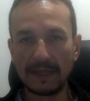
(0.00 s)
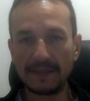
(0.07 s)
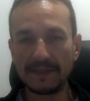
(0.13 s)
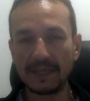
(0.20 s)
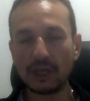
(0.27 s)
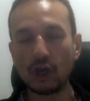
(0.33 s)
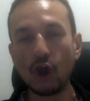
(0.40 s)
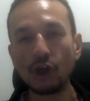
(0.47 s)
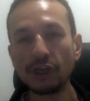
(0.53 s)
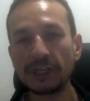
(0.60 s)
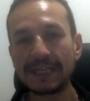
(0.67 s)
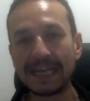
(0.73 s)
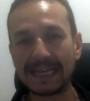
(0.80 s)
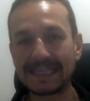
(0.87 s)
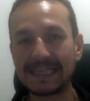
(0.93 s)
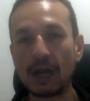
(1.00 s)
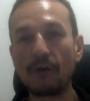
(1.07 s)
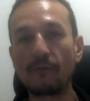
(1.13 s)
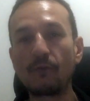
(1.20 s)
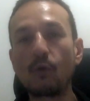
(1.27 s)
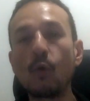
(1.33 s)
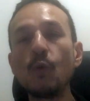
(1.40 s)
the context
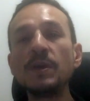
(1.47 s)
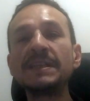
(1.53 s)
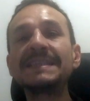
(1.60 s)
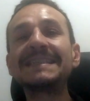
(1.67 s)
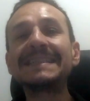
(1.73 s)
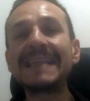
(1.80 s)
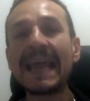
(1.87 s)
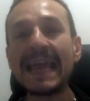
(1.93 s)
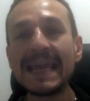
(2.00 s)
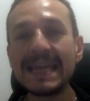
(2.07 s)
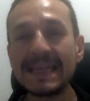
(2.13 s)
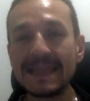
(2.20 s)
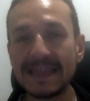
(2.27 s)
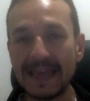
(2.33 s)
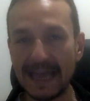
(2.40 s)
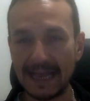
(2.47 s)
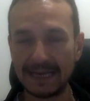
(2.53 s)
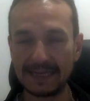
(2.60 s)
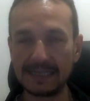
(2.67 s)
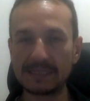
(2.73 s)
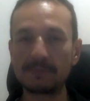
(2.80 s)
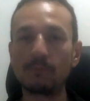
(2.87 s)
of who is saying
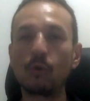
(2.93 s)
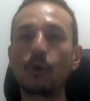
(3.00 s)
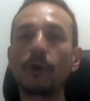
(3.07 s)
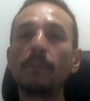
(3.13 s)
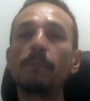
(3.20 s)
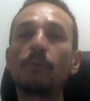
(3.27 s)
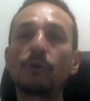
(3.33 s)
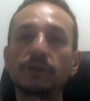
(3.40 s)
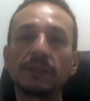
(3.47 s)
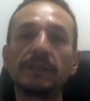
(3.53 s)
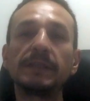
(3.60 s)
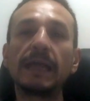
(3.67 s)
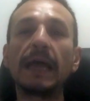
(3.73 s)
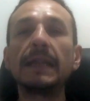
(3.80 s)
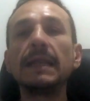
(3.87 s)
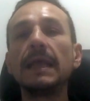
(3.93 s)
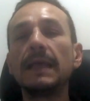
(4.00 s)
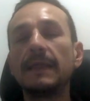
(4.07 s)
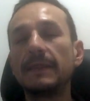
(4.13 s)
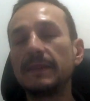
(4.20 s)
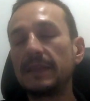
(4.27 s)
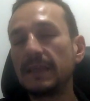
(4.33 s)
that is more important than
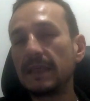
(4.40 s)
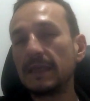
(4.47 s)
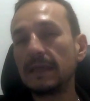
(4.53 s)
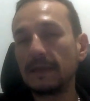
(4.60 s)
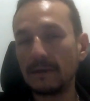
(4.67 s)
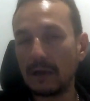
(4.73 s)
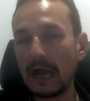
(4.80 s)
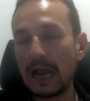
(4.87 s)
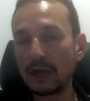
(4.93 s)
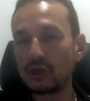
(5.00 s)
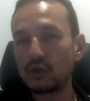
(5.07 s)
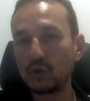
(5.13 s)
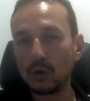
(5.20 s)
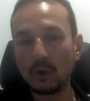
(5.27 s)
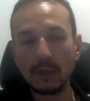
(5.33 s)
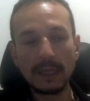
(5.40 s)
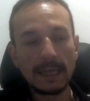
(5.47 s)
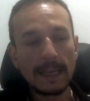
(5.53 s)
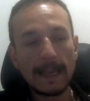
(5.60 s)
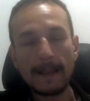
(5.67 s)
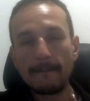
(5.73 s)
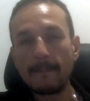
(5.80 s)
the actual
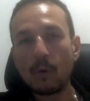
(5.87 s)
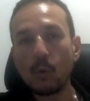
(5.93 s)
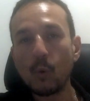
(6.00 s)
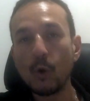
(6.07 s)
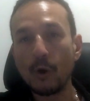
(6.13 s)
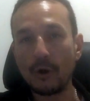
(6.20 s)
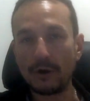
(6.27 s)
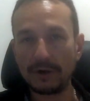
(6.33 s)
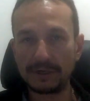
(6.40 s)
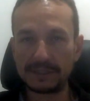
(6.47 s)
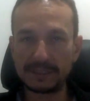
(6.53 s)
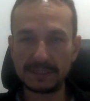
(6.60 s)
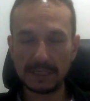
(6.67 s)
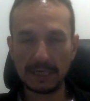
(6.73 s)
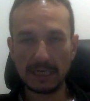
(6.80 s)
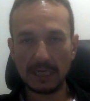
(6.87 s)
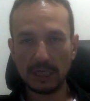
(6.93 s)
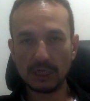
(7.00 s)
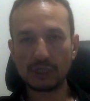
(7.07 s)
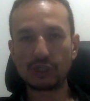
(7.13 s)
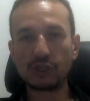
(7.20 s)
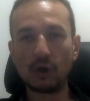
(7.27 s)
words.
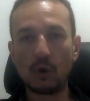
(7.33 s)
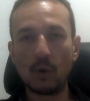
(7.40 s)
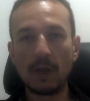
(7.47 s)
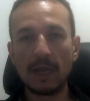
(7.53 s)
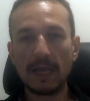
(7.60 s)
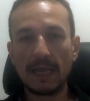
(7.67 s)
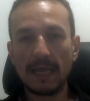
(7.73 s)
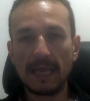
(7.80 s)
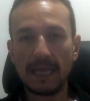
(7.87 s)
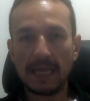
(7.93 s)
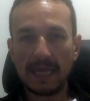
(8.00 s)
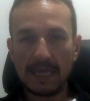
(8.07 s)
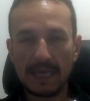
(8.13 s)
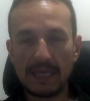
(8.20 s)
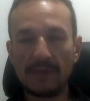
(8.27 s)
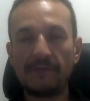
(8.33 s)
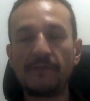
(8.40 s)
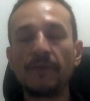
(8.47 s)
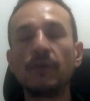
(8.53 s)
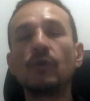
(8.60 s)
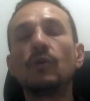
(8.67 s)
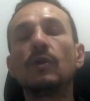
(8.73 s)
So
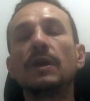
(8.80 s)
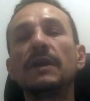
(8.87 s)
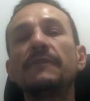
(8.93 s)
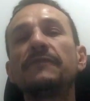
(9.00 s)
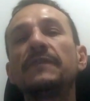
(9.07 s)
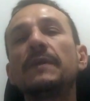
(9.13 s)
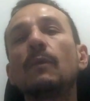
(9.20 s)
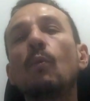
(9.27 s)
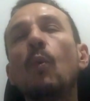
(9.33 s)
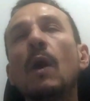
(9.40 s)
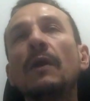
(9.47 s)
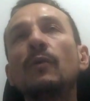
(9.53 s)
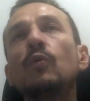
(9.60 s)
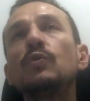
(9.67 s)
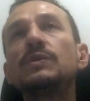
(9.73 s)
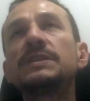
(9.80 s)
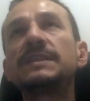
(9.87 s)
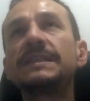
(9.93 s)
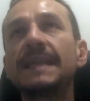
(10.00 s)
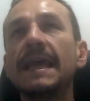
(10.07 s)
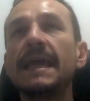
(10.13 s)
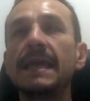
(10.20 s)
if, you, if the one who's
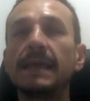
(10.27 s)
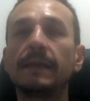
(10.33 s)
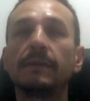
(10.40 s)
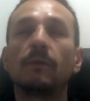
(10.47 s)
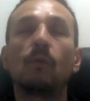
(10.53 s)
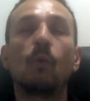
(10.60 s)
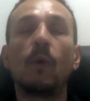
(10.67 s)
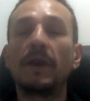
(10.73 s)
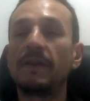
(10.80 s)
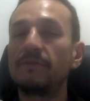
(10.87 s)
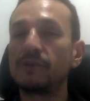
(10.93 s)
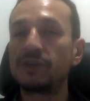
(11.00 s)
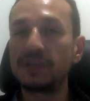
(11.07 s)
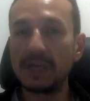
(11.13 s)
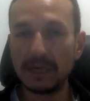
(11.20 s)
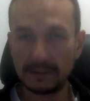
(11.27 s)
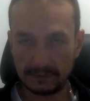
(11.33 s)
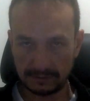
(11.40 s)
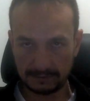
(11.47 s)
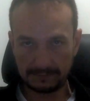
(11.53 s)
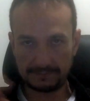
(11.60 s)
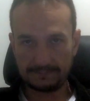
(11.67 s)
saying whatever
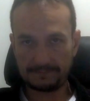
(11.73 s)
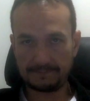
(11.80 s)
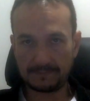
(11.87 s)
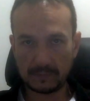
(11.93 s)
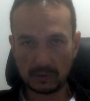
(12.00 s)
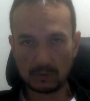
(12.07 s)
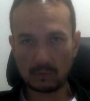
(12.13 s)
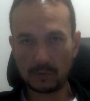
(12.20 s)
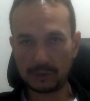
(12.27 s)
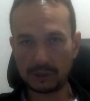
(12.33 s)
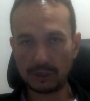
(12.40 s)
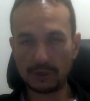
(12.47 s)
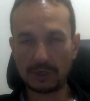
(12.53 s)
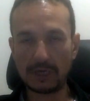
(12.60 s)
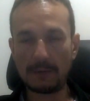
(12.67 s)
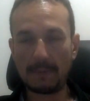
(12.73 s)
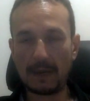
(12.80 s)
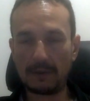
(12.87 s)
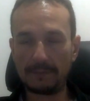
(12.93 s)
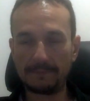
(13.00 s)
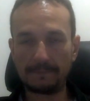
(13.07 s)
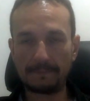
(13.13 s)
shit we're talking
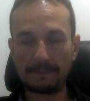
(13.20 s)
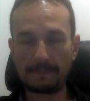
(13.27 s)
about,